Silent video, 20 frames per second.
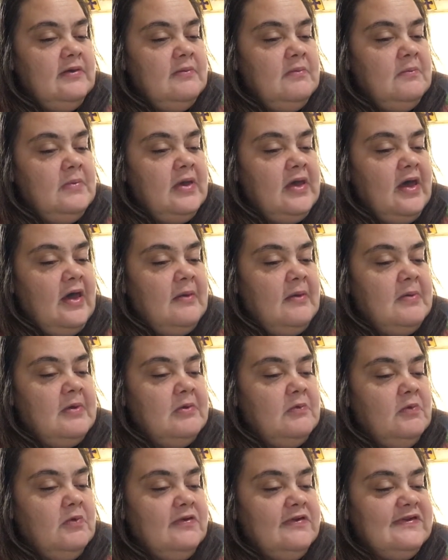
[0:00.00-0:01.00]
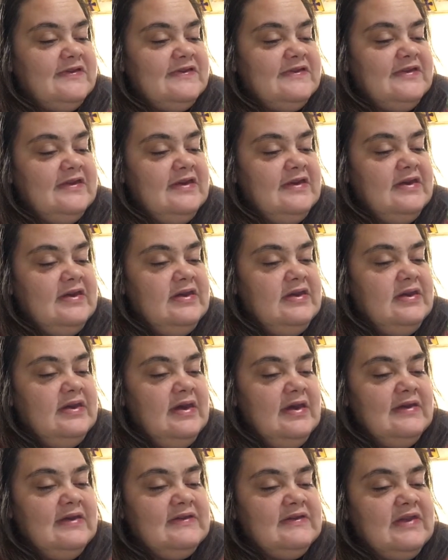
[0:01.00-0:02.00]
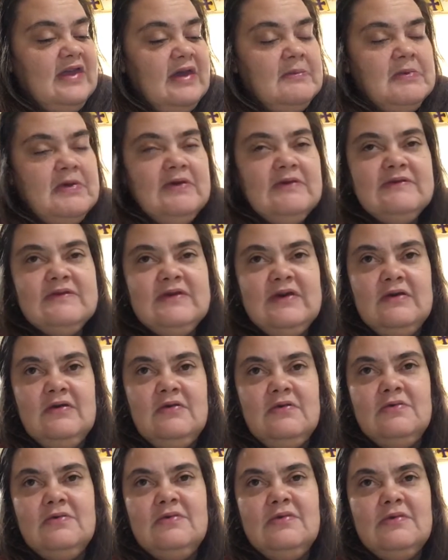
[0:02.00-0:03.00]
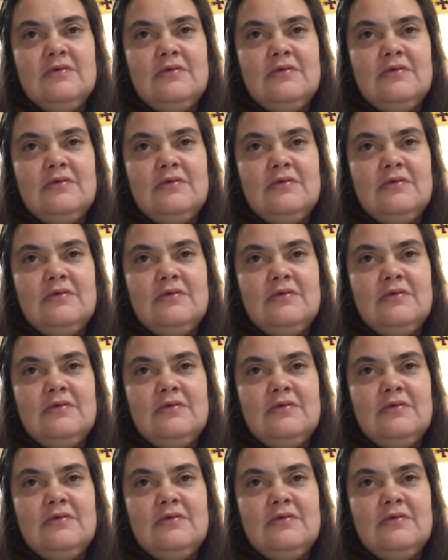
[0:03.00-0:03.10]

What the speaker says: But I mean, we'll see as time goes on